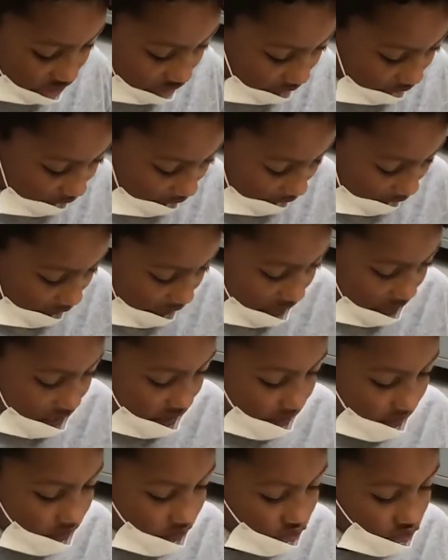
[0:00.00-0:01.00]
trying,
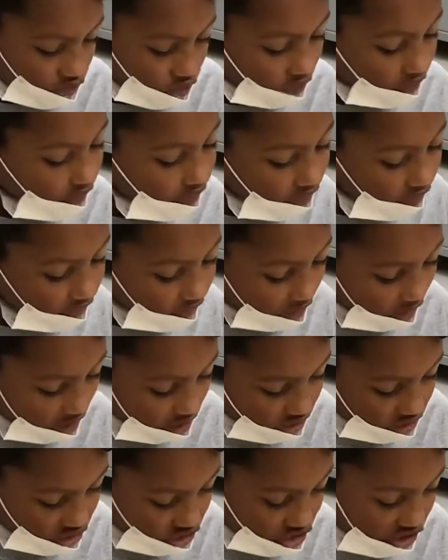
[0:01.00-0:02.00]
looking
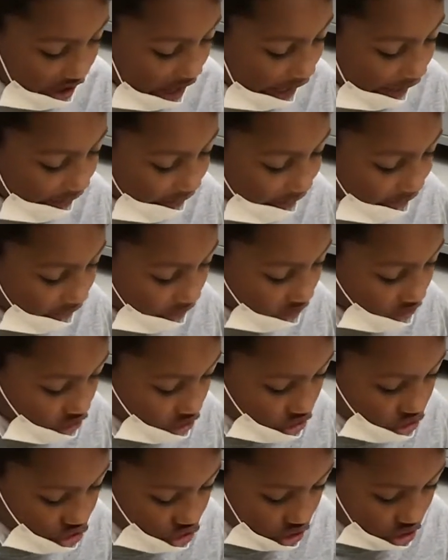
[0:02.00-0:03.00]
around, chatting,
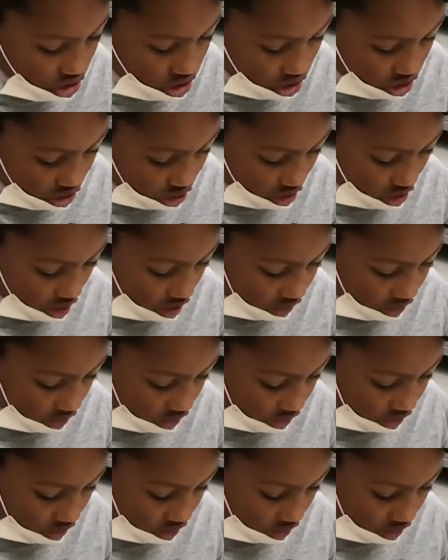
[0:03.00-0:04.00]

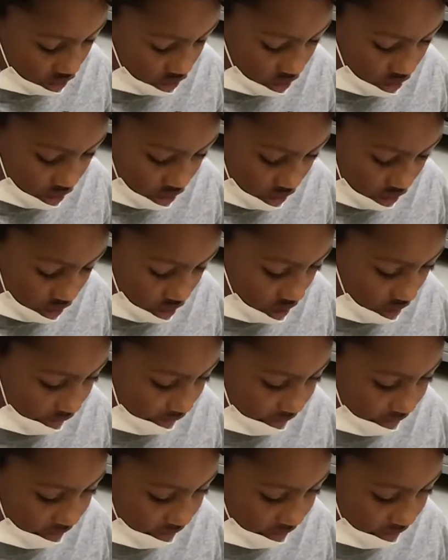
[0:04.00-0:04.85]
talking, not